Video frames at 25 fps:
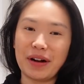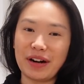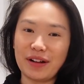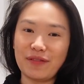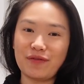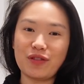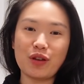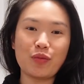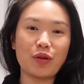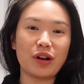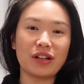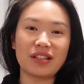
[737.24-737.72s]
But
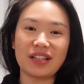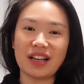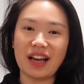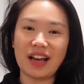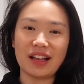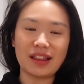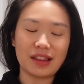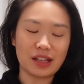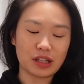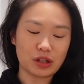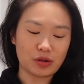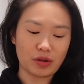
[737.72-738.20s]
if you were to
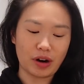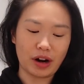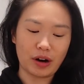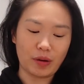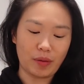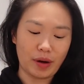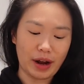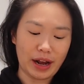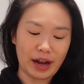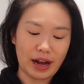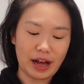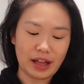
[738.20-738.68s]
eat this right
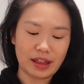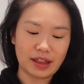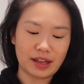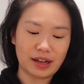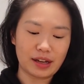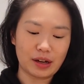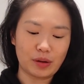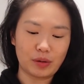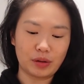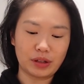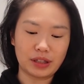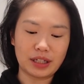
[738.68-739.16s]
away, I
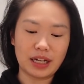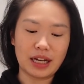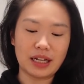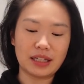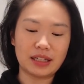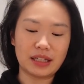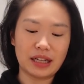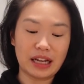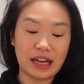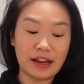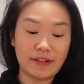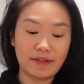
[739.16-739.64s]
think it would
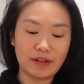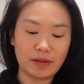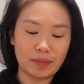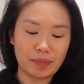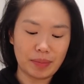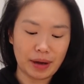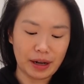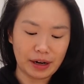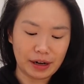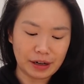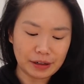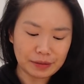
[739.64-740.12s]
taste
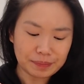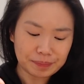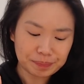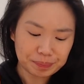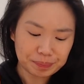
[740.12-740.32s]
even better.